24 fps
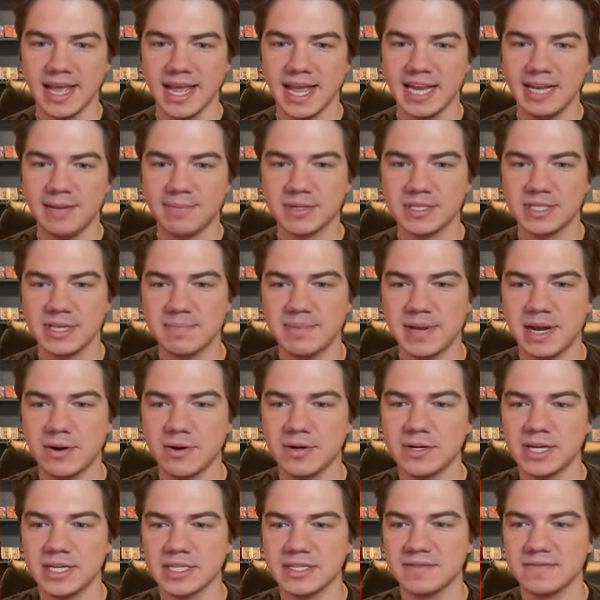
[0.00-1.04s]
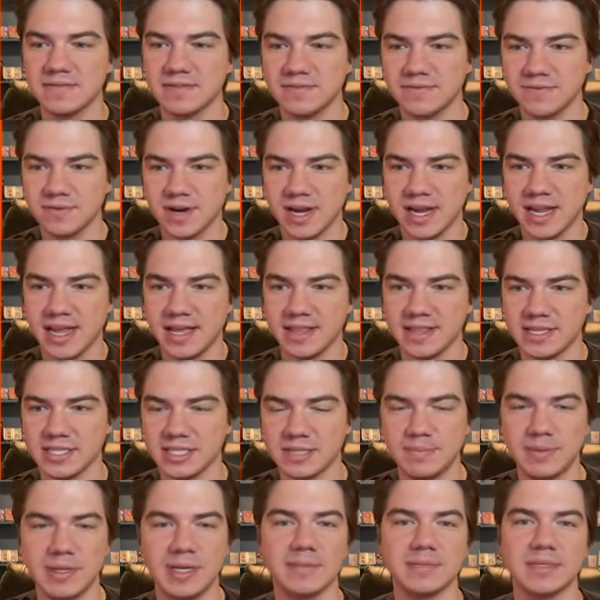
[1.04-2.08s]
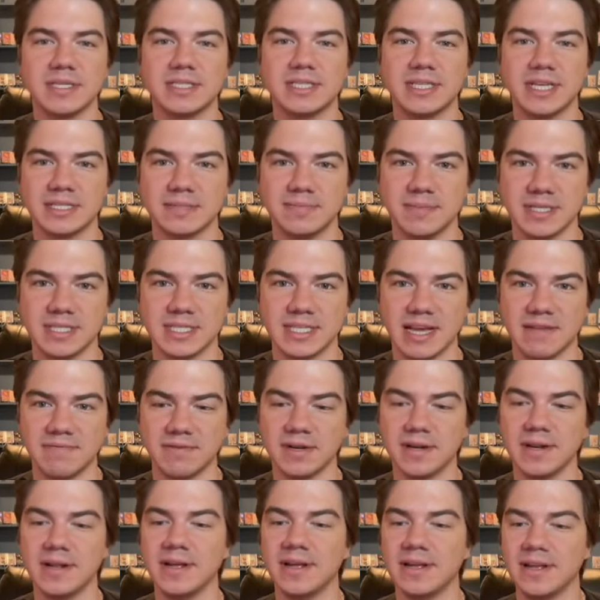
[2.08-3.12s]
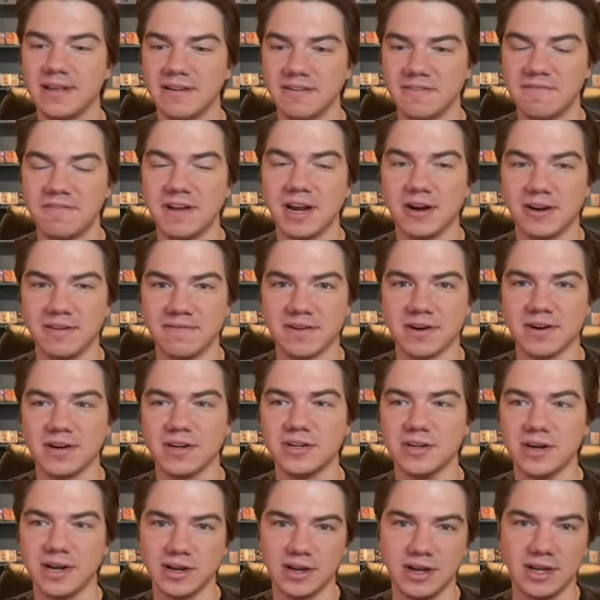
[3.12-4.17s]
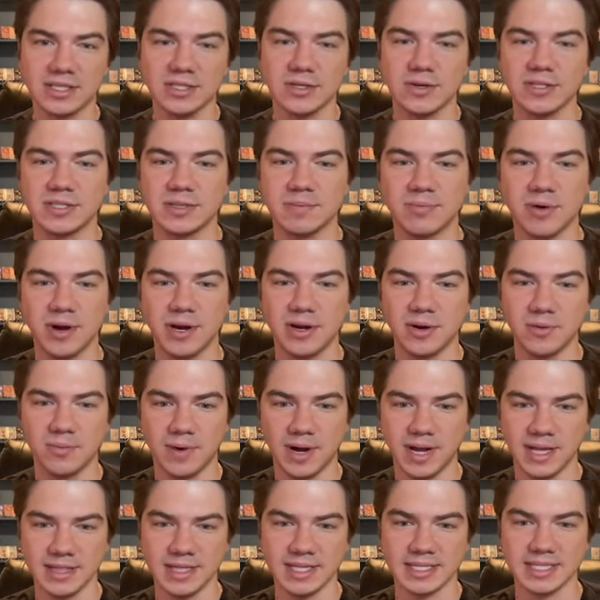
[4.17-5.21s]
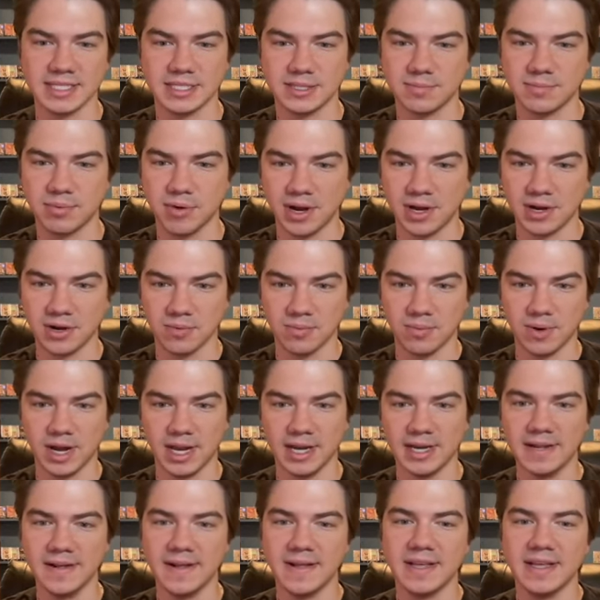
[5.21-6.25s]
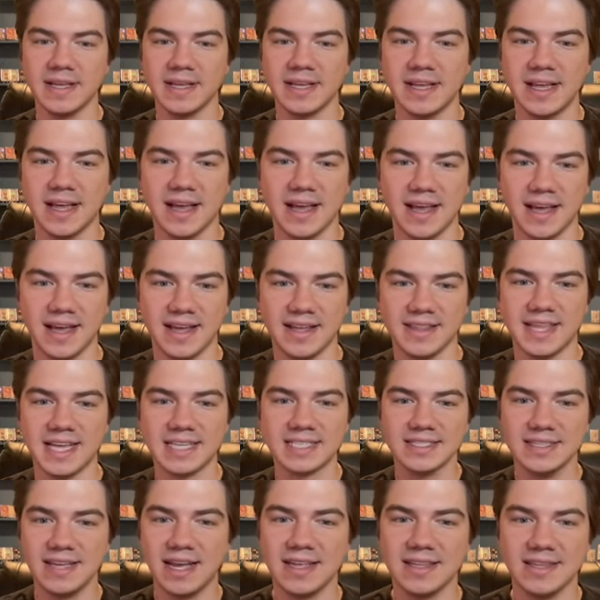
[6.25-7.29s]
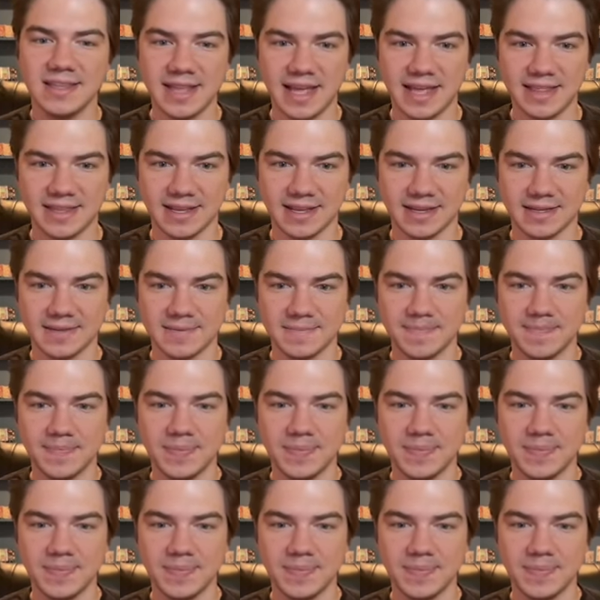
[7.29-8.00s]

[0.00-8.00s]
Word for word: 80% power does it for free and then just becomes a six mid seven. Very, very good. Also, it's a breaker one. This is a breaker one uh, that's not nothing.